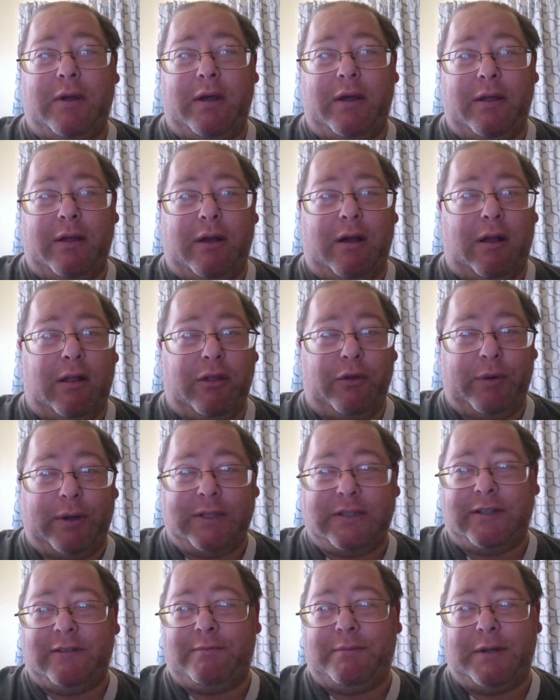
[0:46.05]
all the
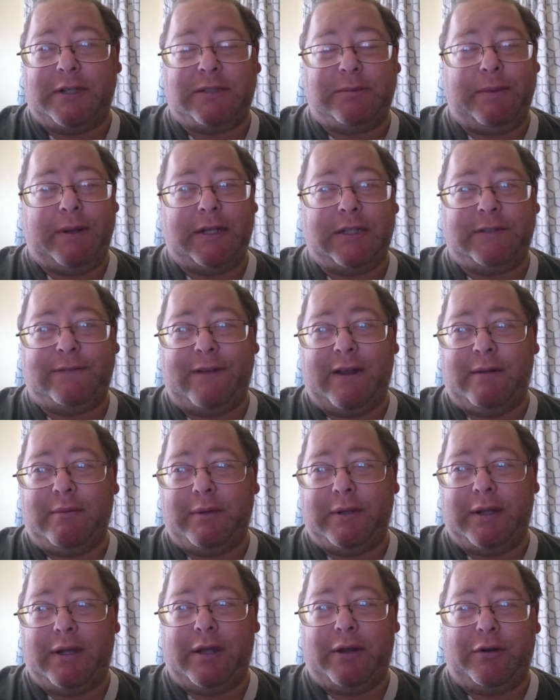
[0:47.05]
rest of Busman's
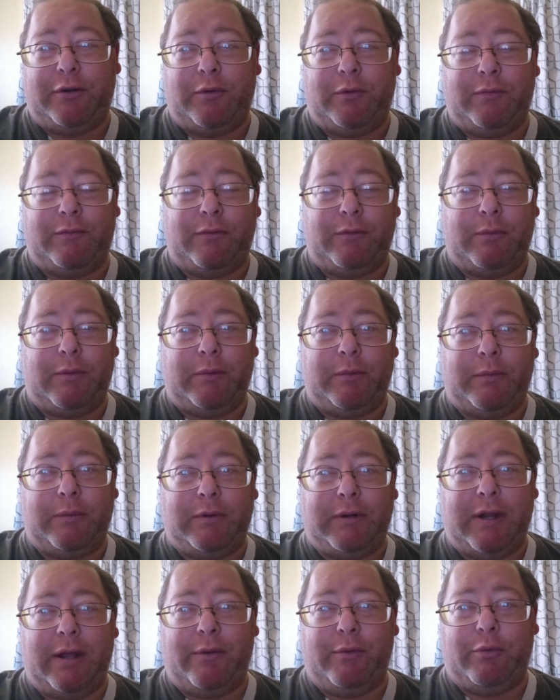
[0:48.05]
family. I don't know if
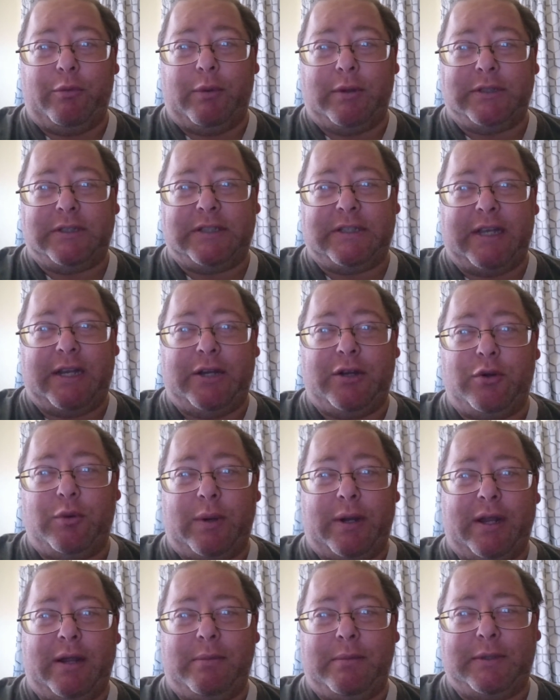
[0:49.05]
anyone wants to say
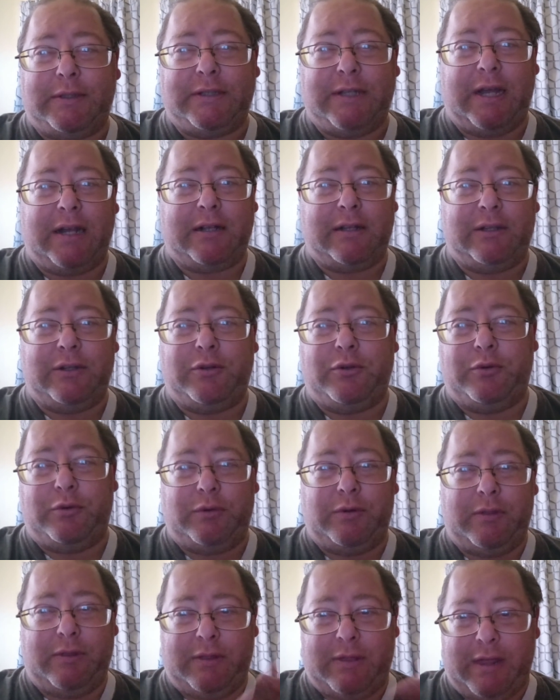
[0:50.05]
who I am exactly, who
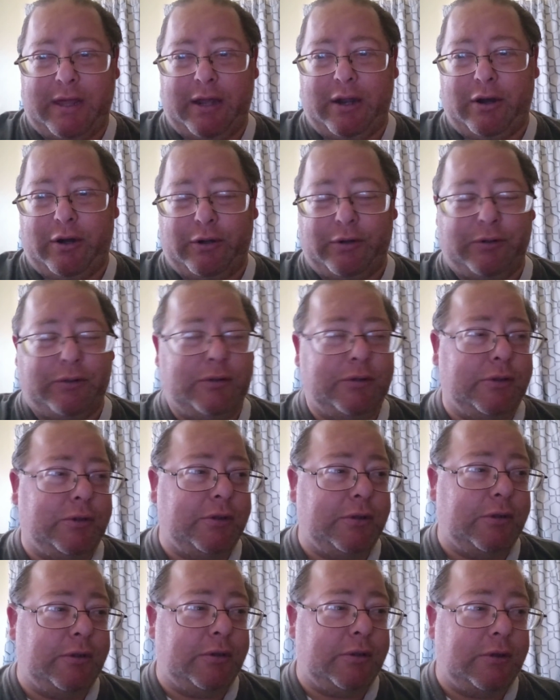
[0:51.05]
they are,
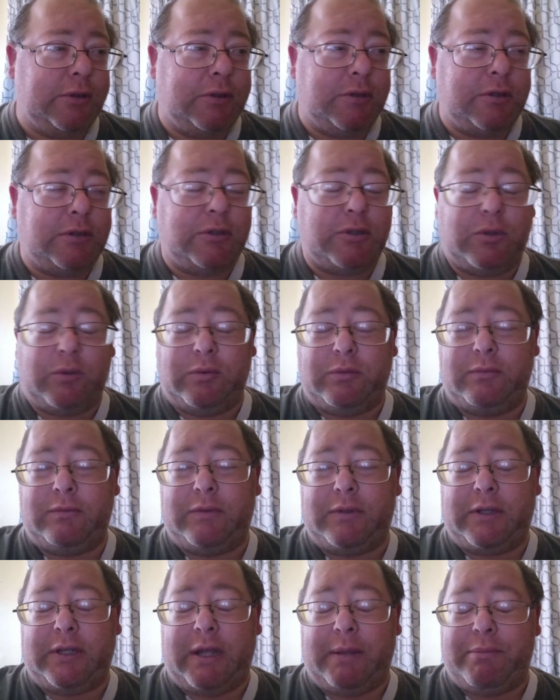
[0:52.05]
so
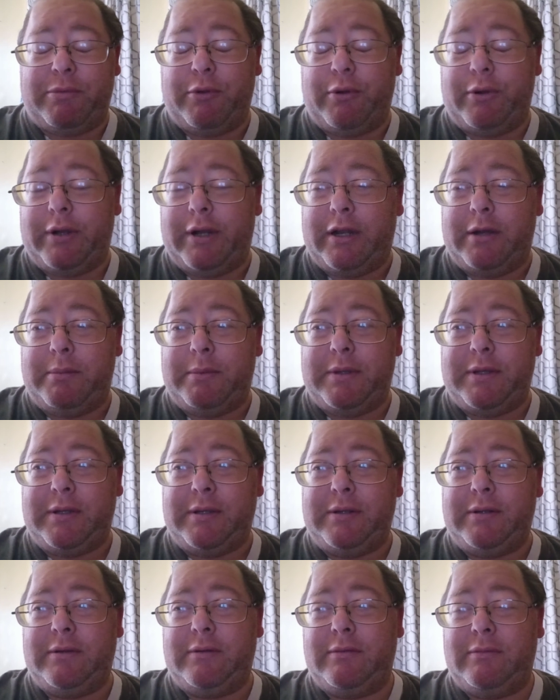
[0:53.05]
to keep their
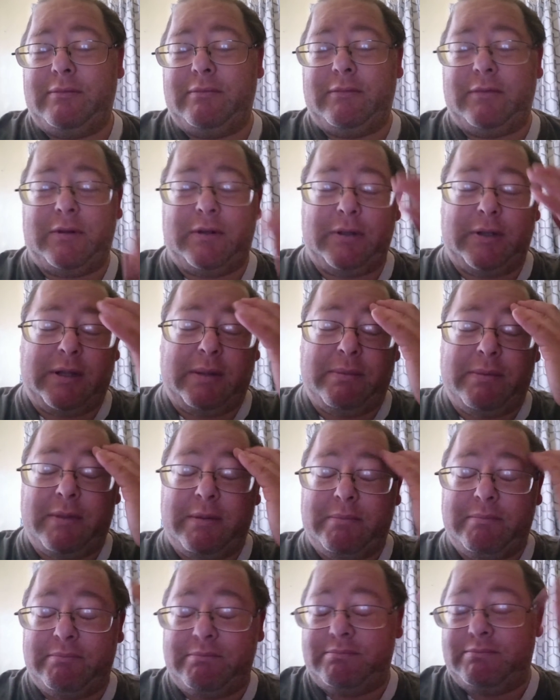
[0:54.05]
anonymity, to keep
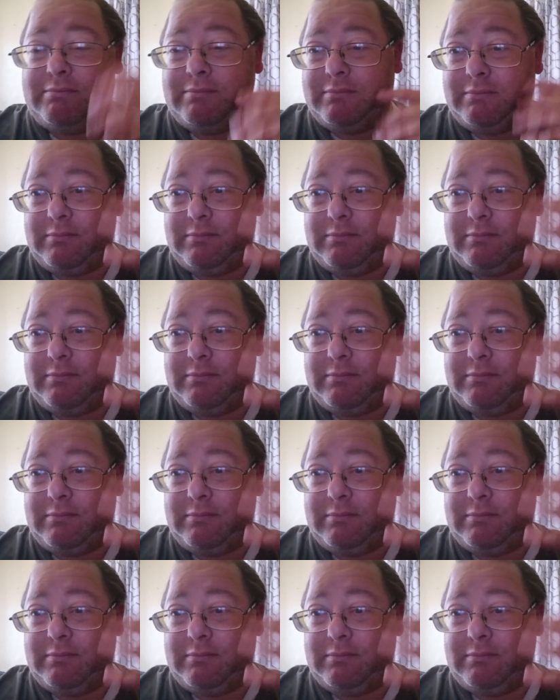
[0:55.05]
them,